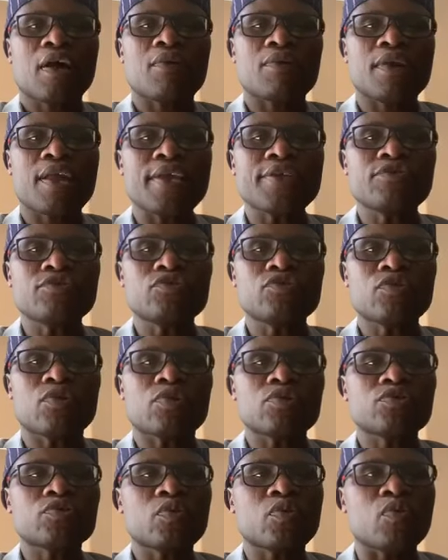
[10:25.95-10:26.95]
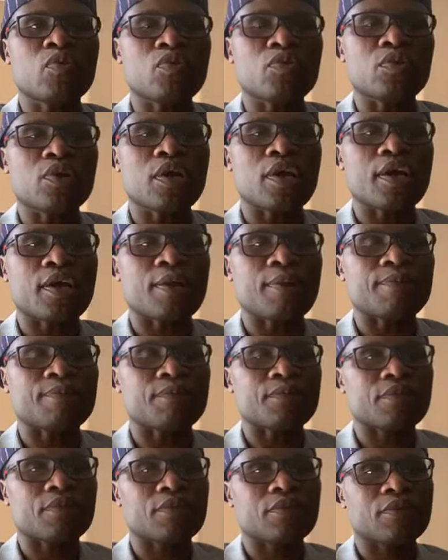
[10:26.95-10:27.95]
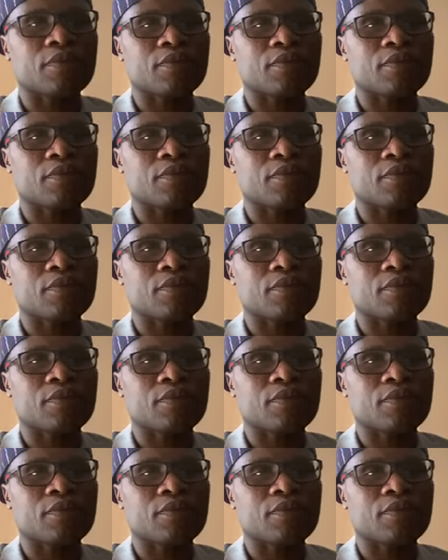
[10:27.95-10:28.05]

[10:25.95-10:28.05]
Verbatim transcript: I would like you to also um,